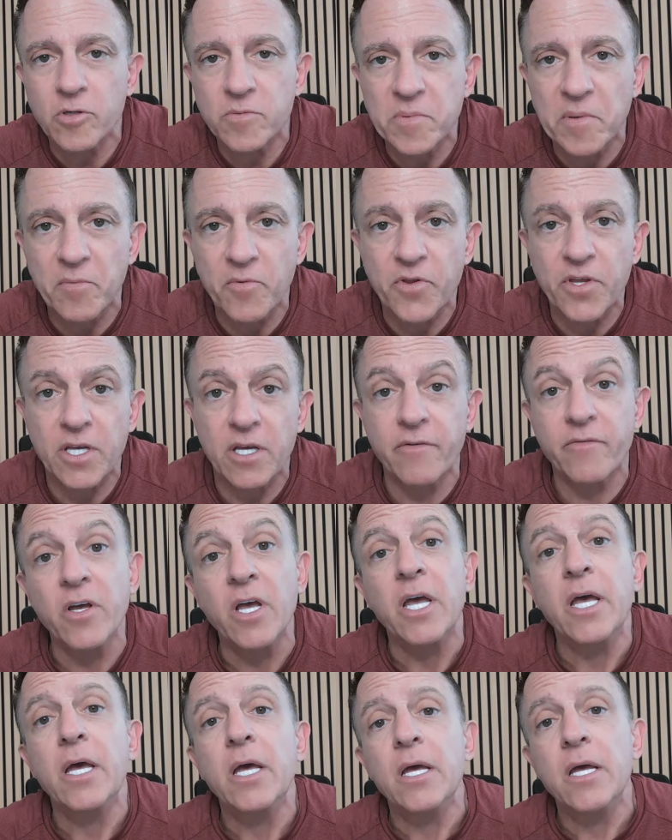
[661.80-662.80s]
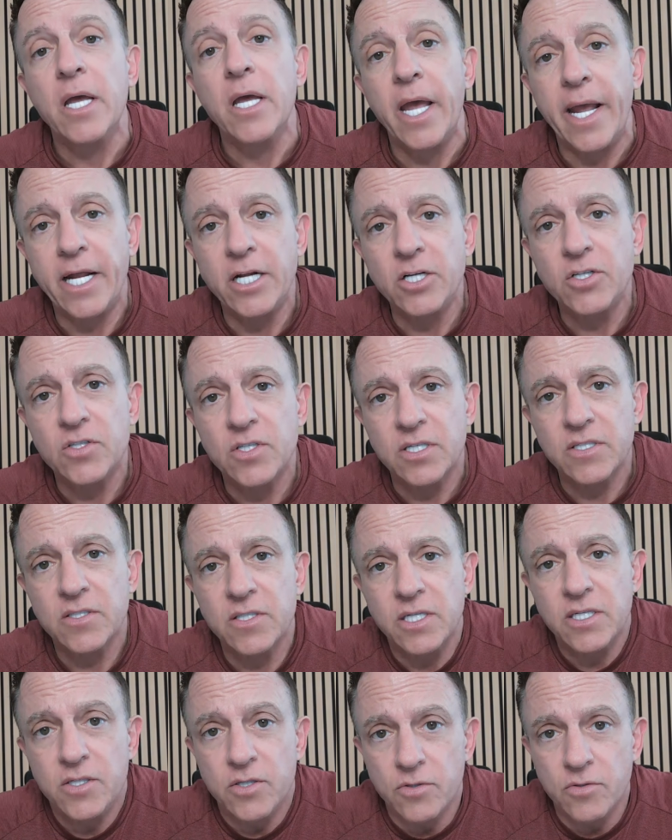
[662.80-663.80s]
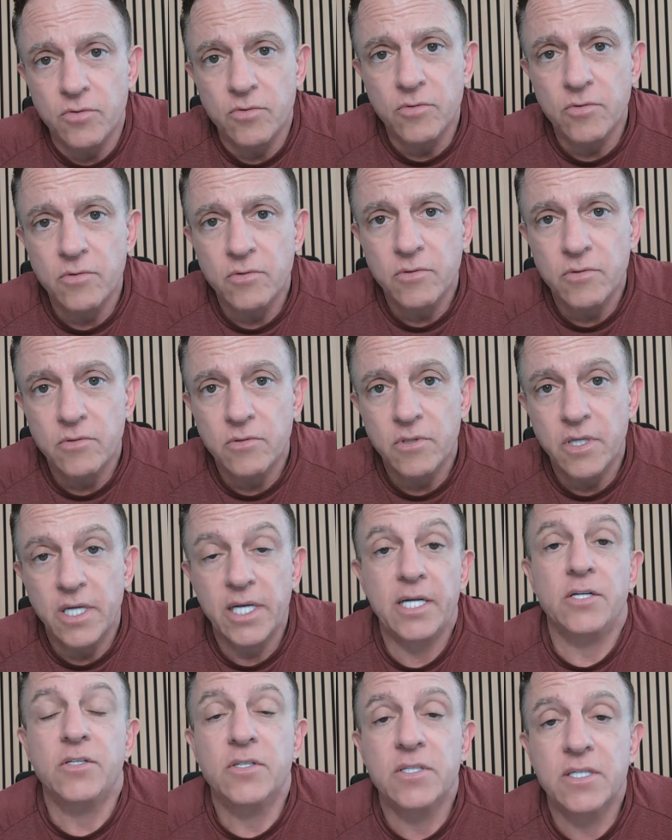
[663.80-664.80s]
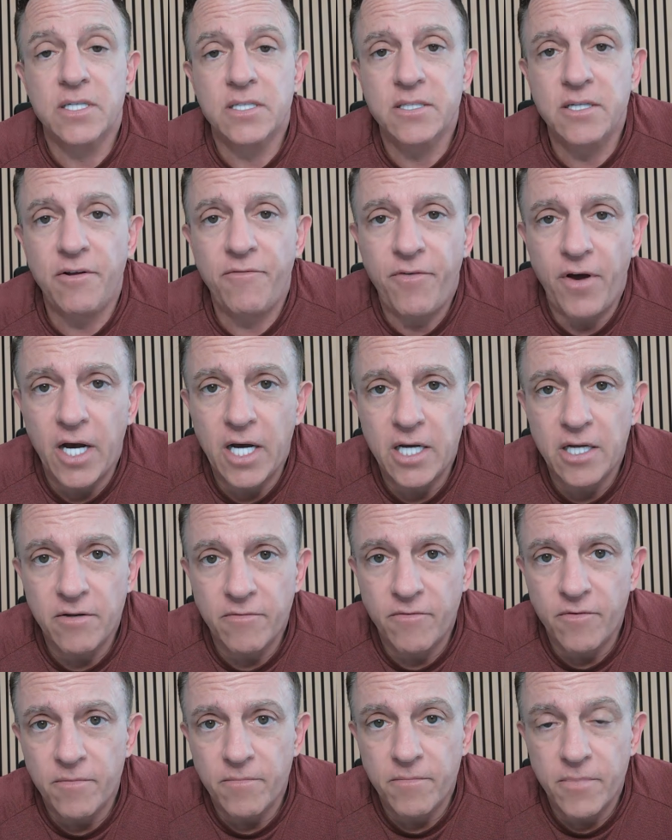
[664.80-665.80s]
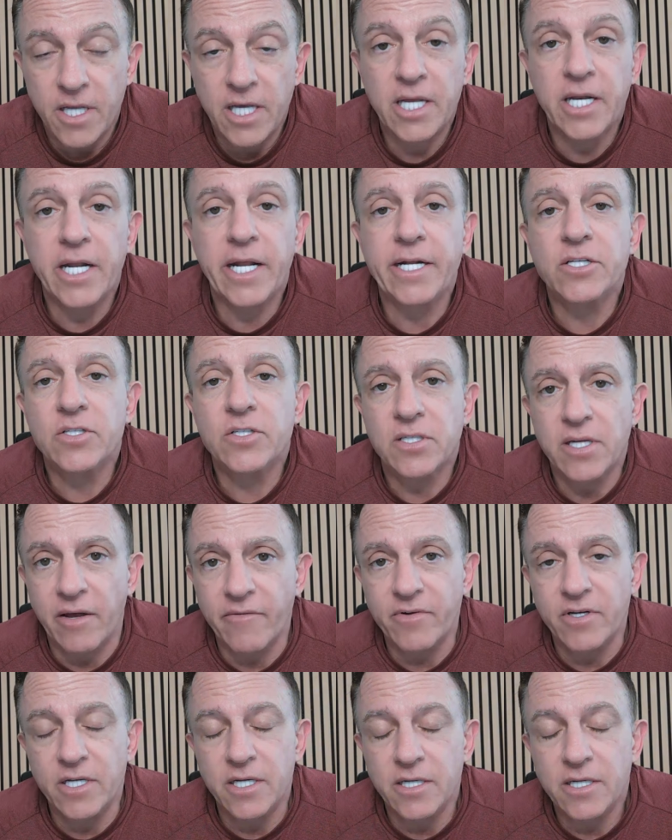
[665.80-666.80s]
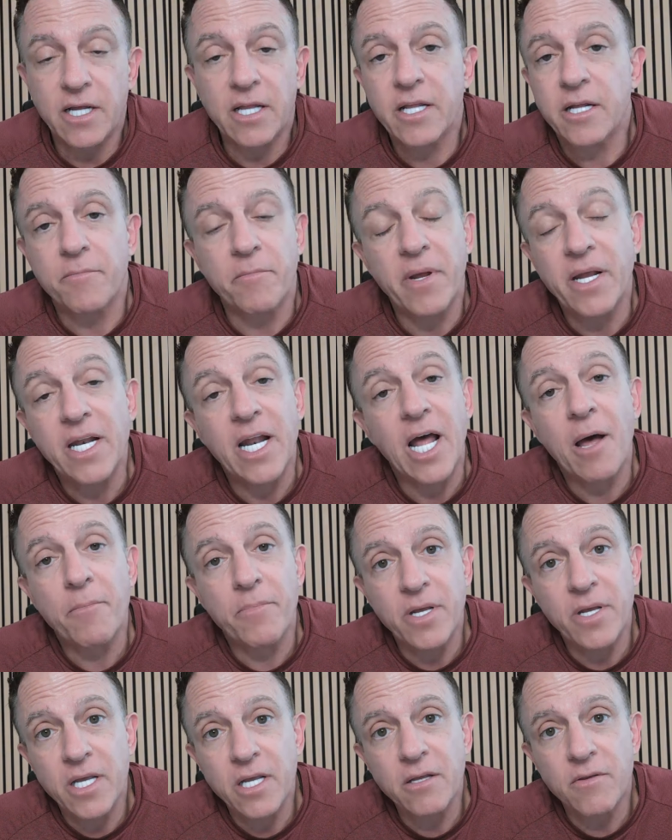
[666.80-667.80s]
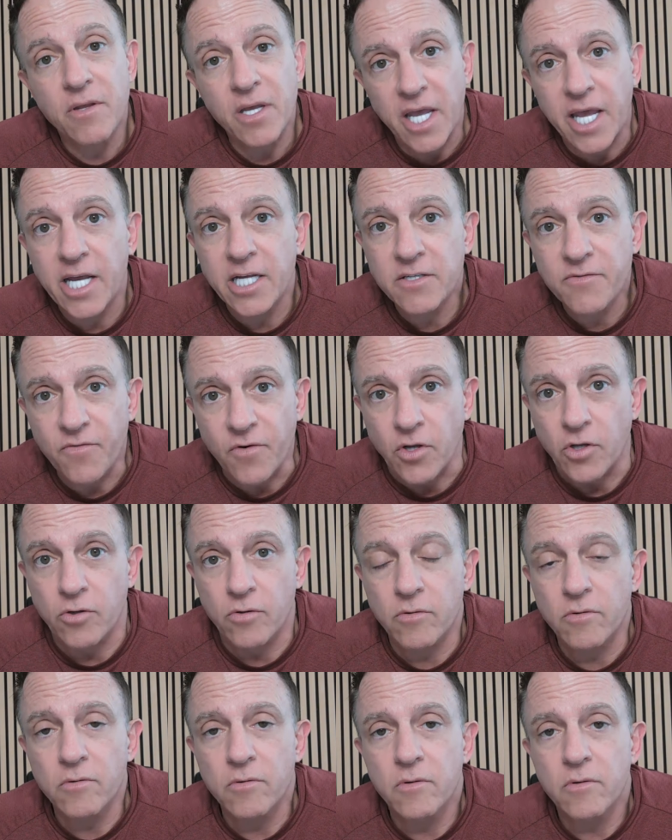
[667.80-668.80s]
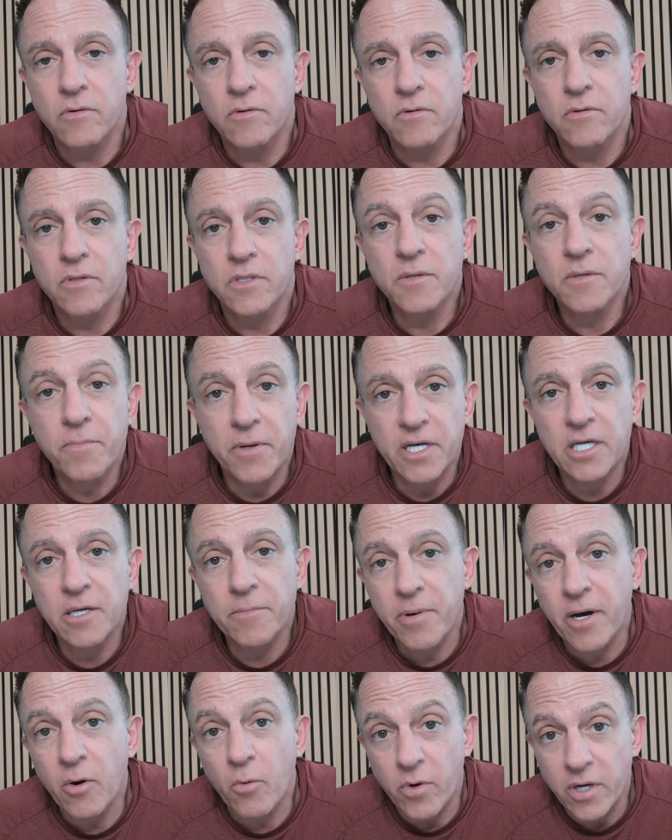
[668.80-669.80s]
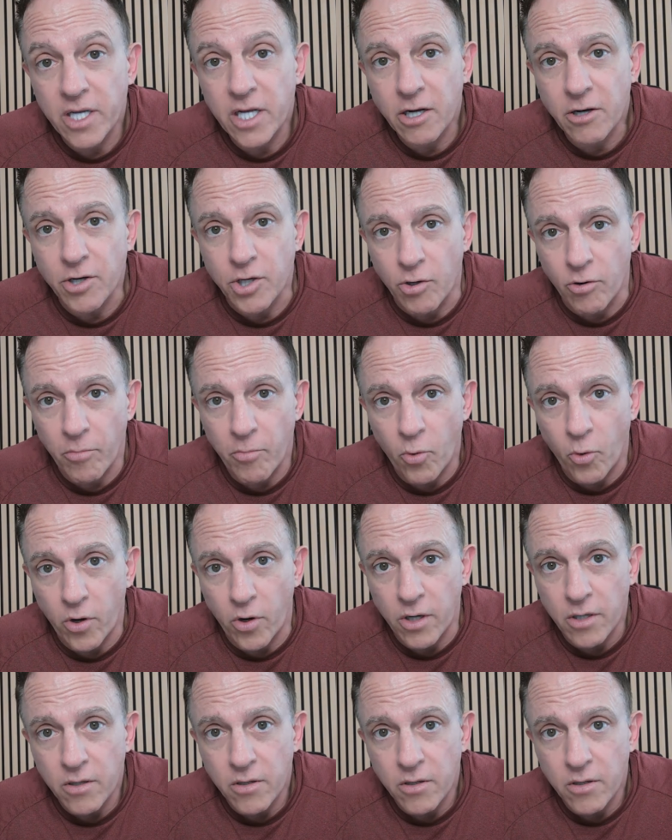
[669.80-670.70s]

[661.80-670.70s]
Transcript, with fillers: people think of age 62, age 65, and age 70. Now that may not be the case for you depending upon what year you were born.